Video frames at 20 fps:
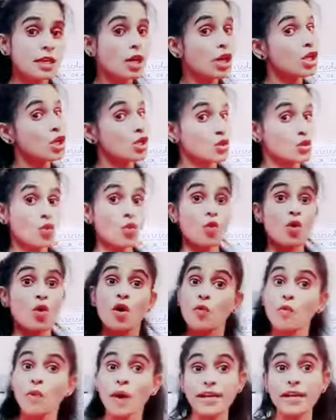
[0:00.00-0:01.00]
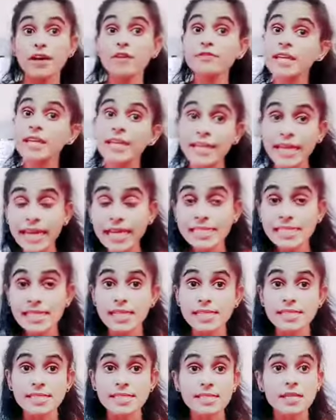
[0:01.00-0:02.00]
So one of the
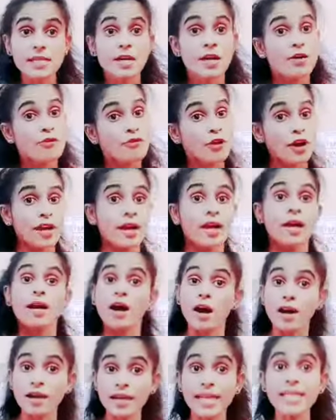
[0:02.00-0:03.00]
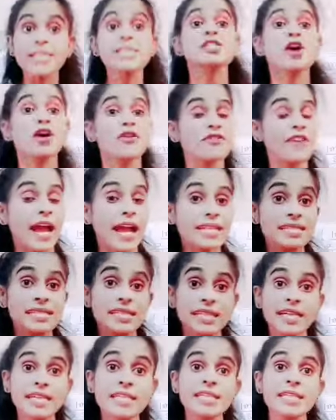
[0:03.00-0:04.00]
reasons for occurrence of
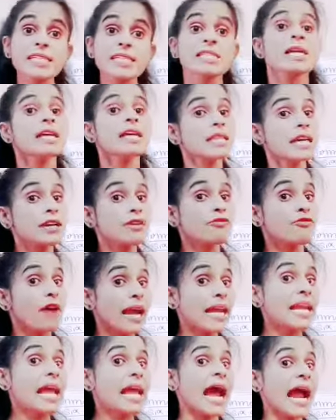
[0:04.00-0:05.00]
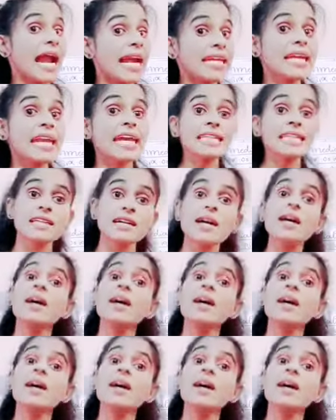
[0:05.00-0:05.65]
accident is that while handling the